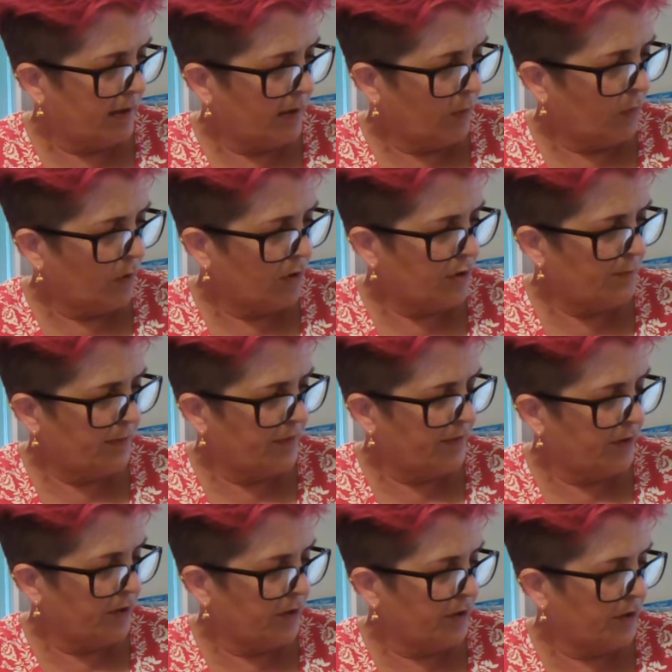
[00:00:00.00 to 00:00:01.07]
Wash
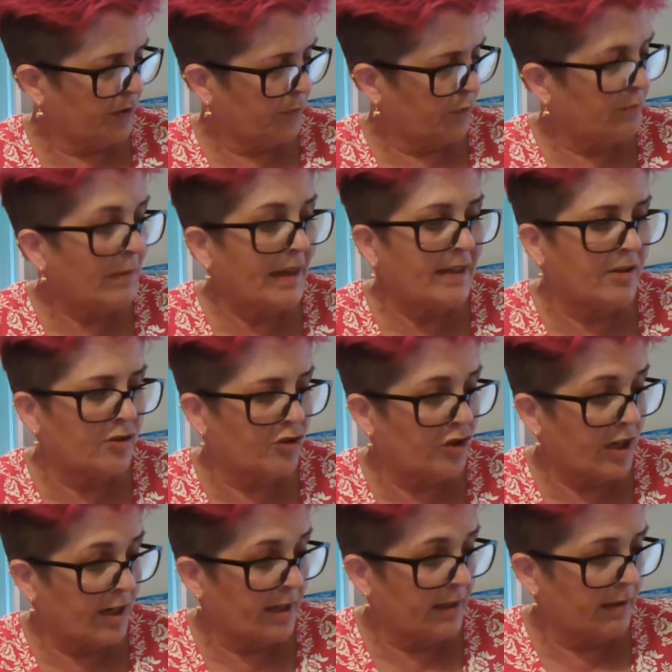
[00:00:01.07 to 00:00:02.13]
before use, made in
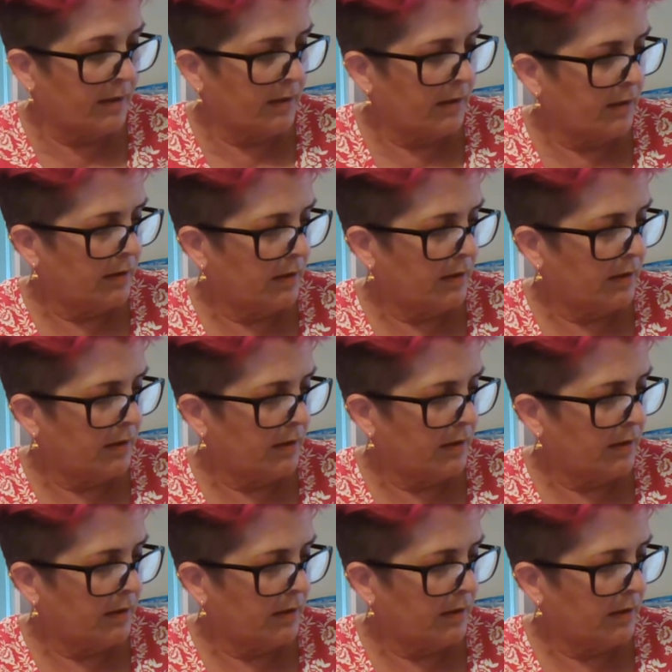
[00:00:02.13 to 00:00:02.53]
China.